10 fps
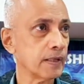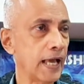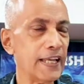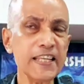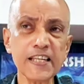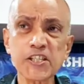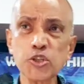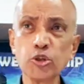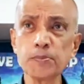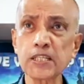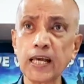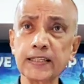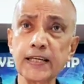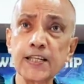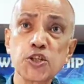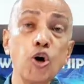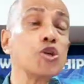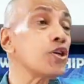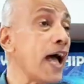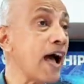And he assumes that it's going
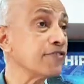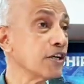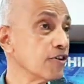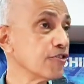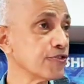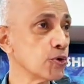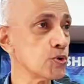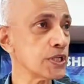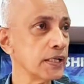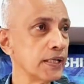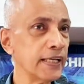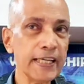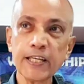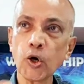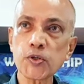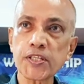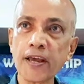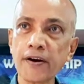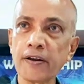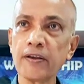to have fruit. He goes
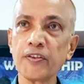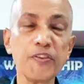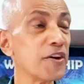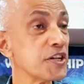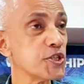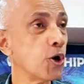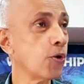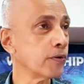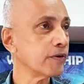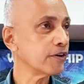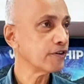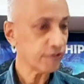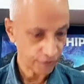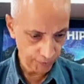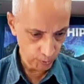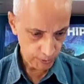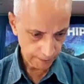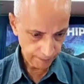there. There is no fruit.